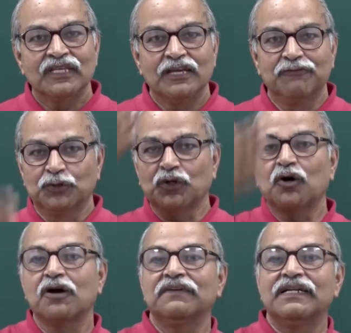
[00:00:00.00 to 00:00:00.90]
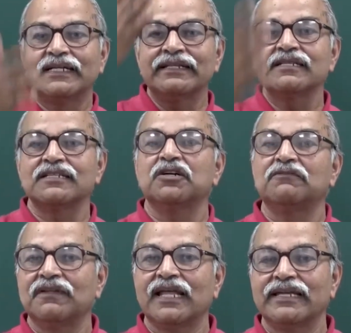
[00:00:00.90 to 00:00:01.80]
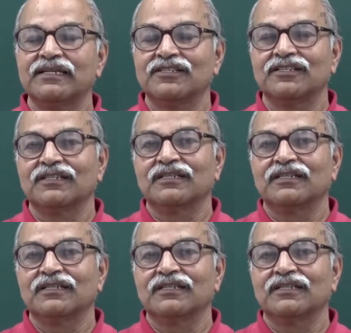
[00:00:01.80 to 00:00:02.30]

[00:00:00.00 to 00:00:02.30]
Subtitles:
If you talk of intensity of light,